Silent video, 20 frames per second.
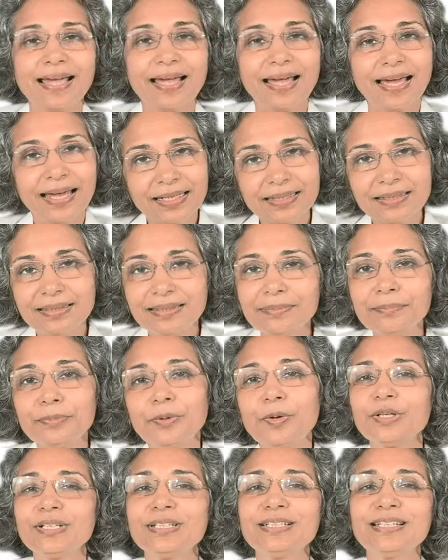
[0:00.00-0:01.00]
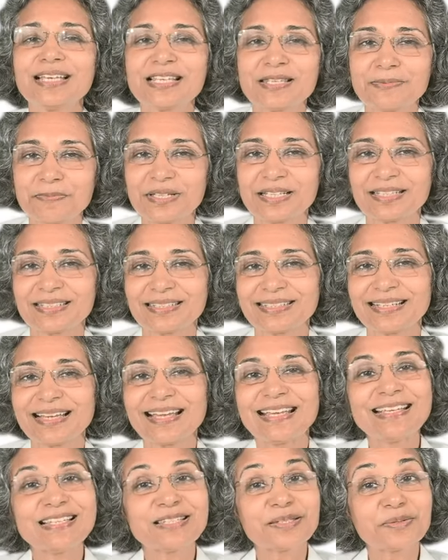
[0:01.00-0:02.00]
Another important aspect
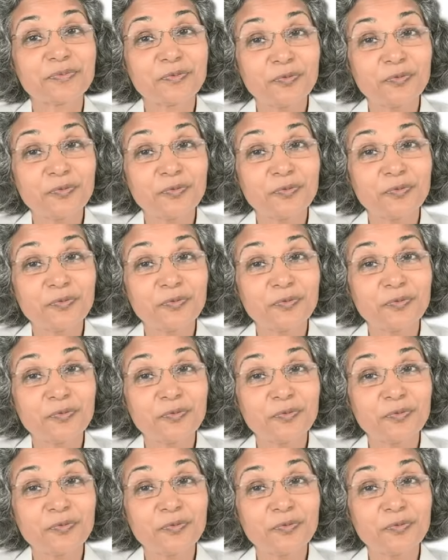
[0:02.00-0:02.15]
is